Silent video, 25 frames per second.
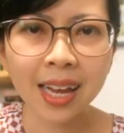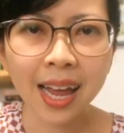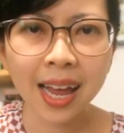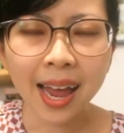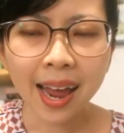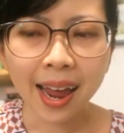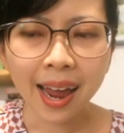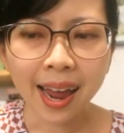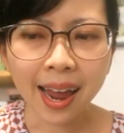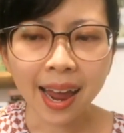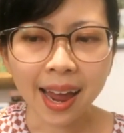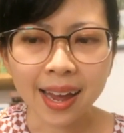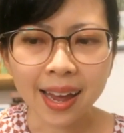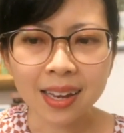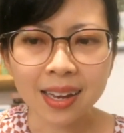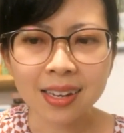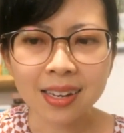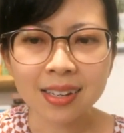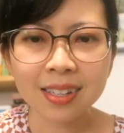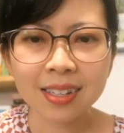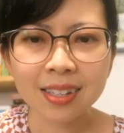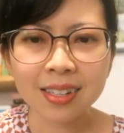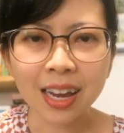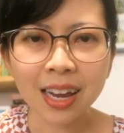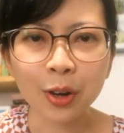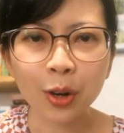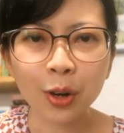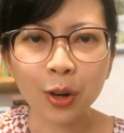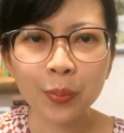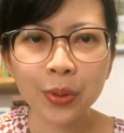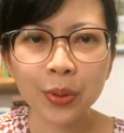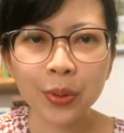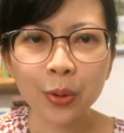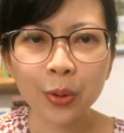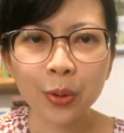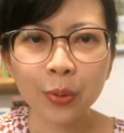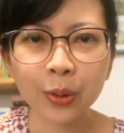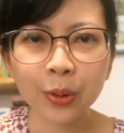And I hope you
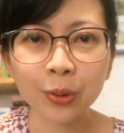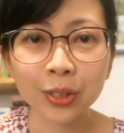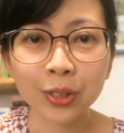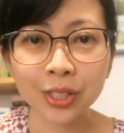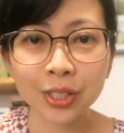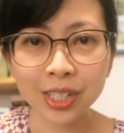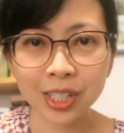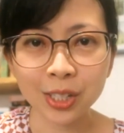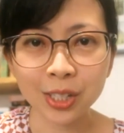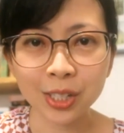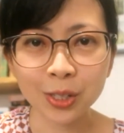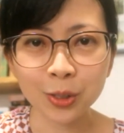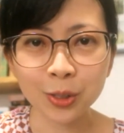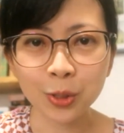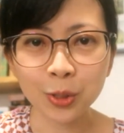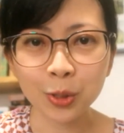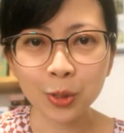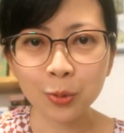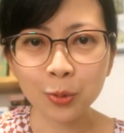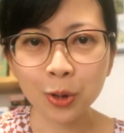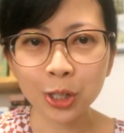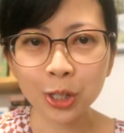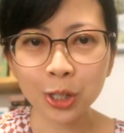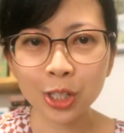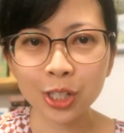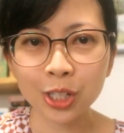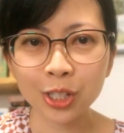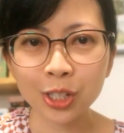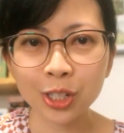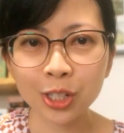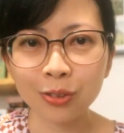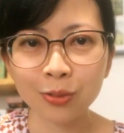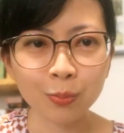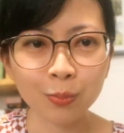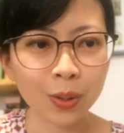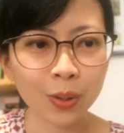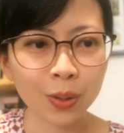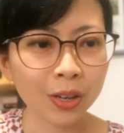will continue to watch
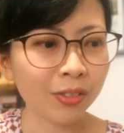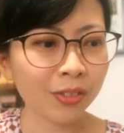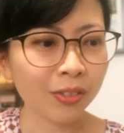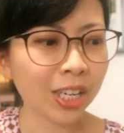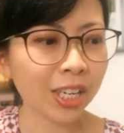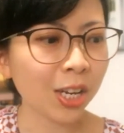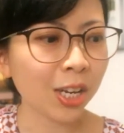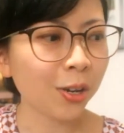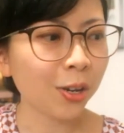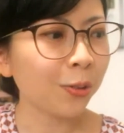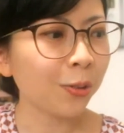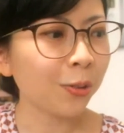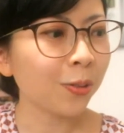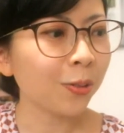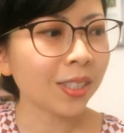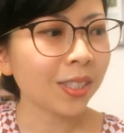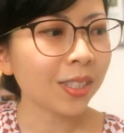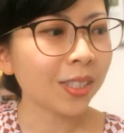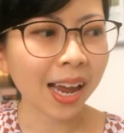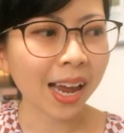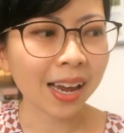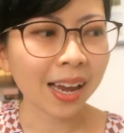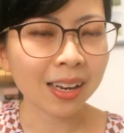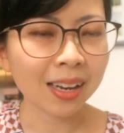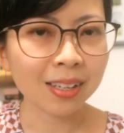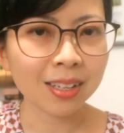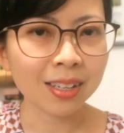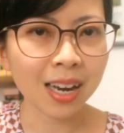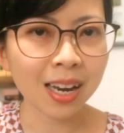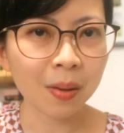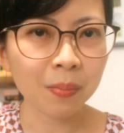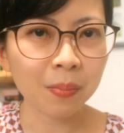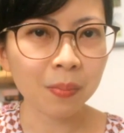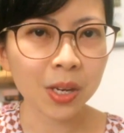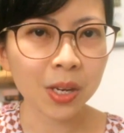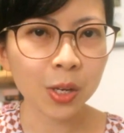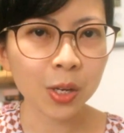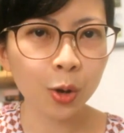my videos and let
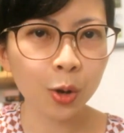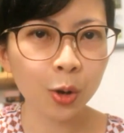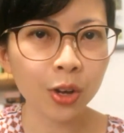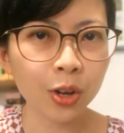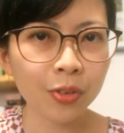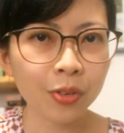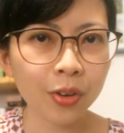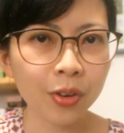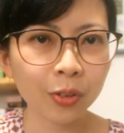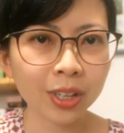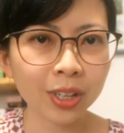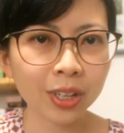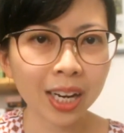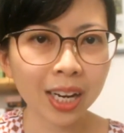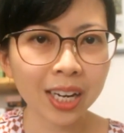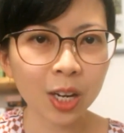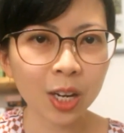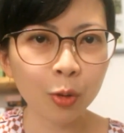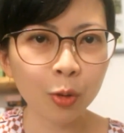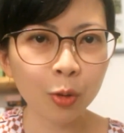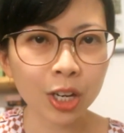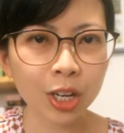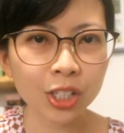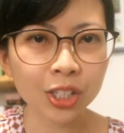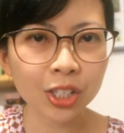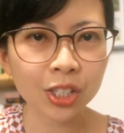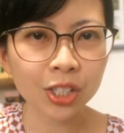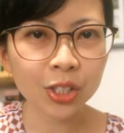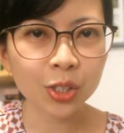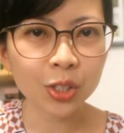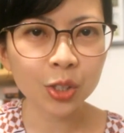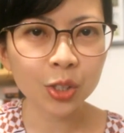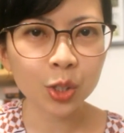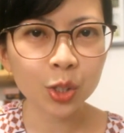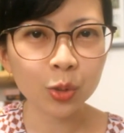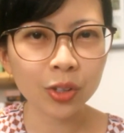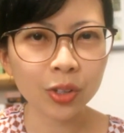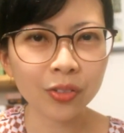me know if you've got any questions to
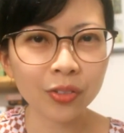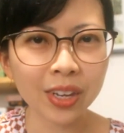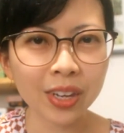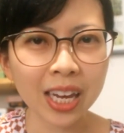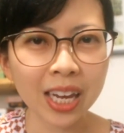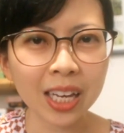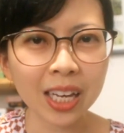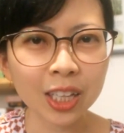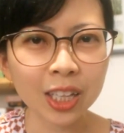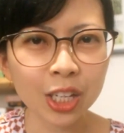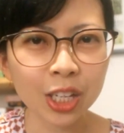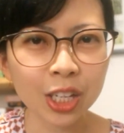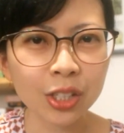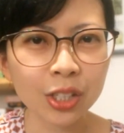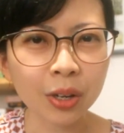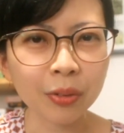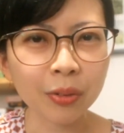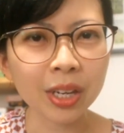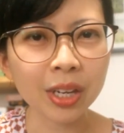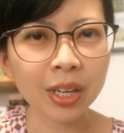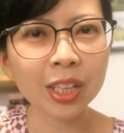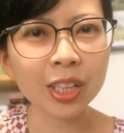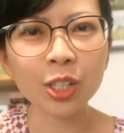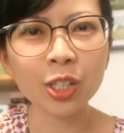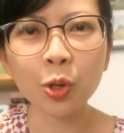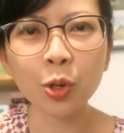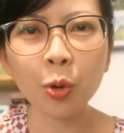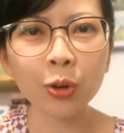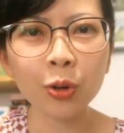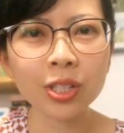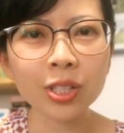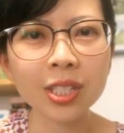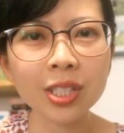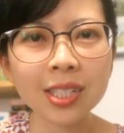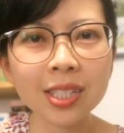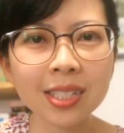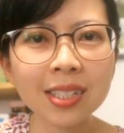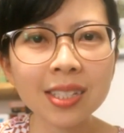do with English, our English
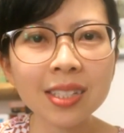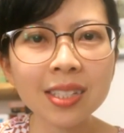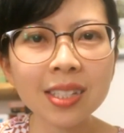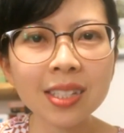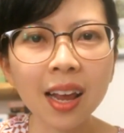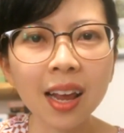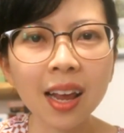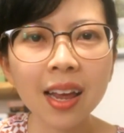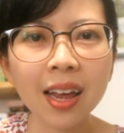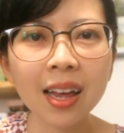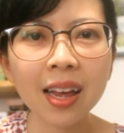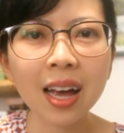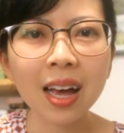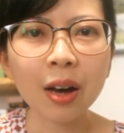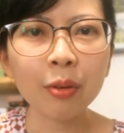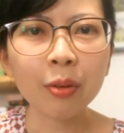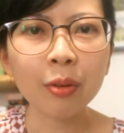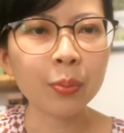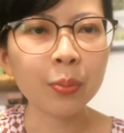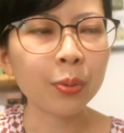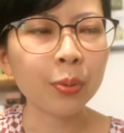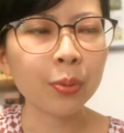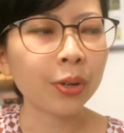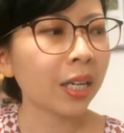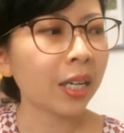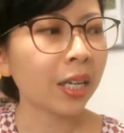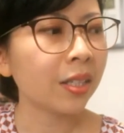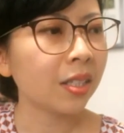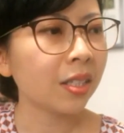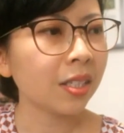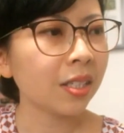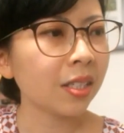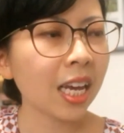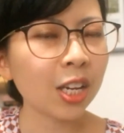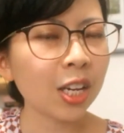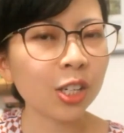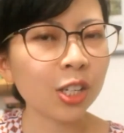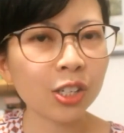courses, our
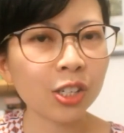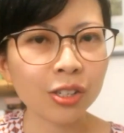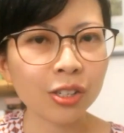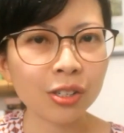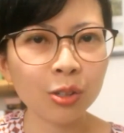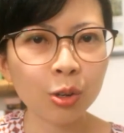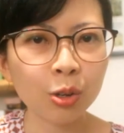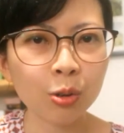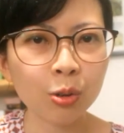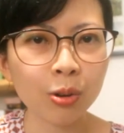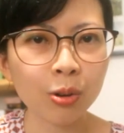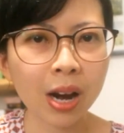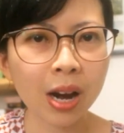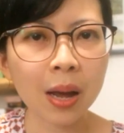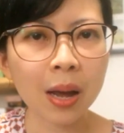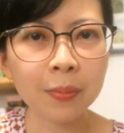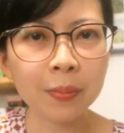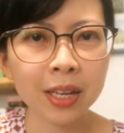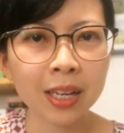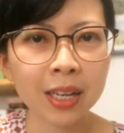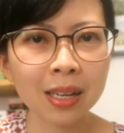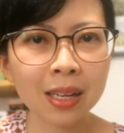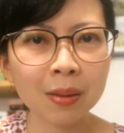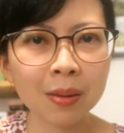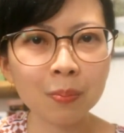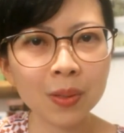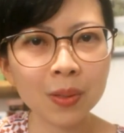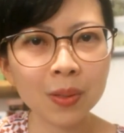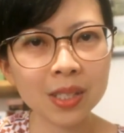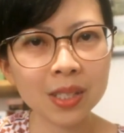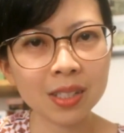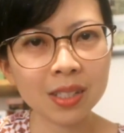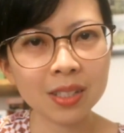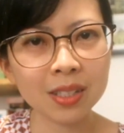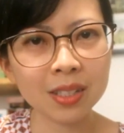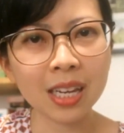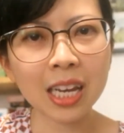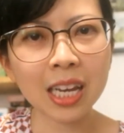pronunciation, grammar,
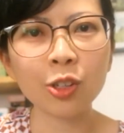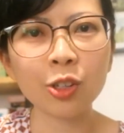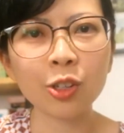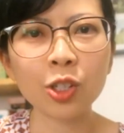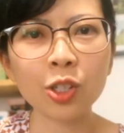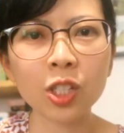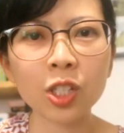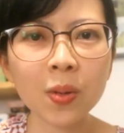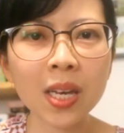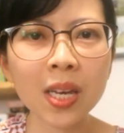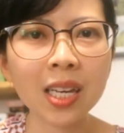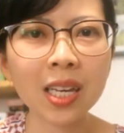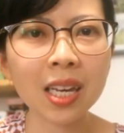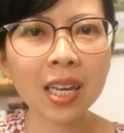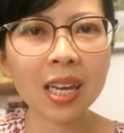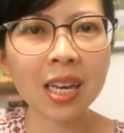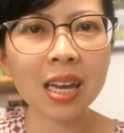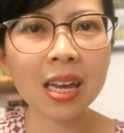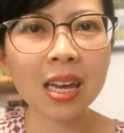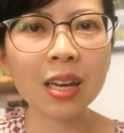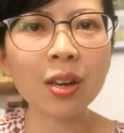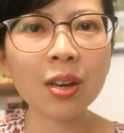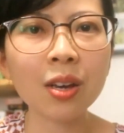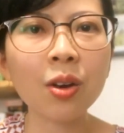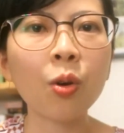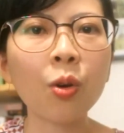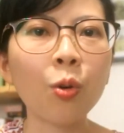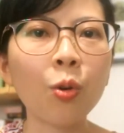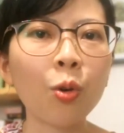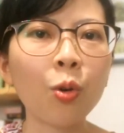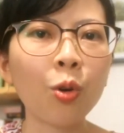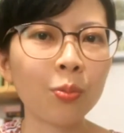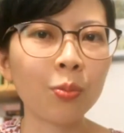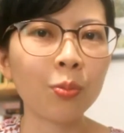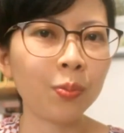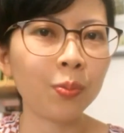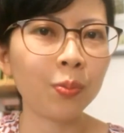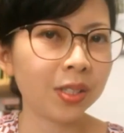business English speaking, or
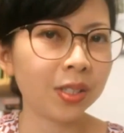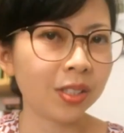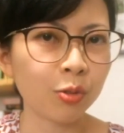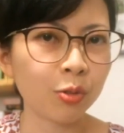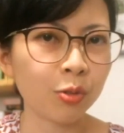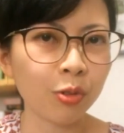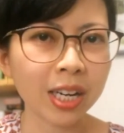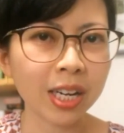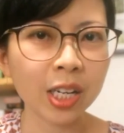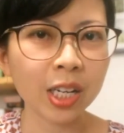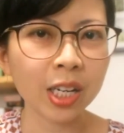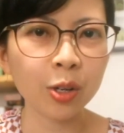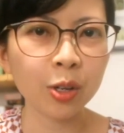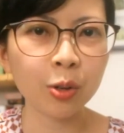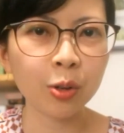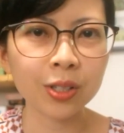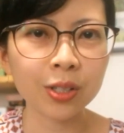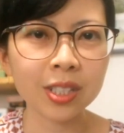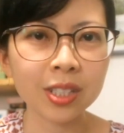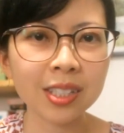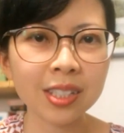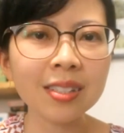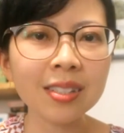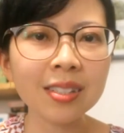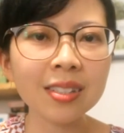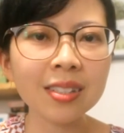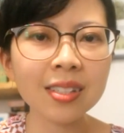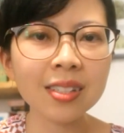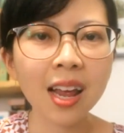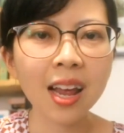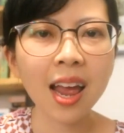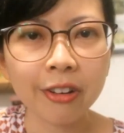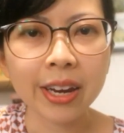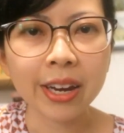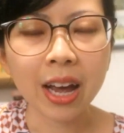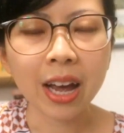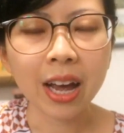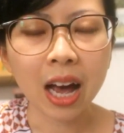business writing courses.
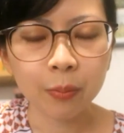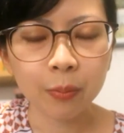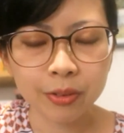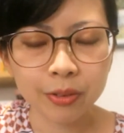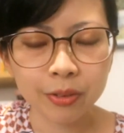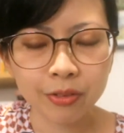I'll be very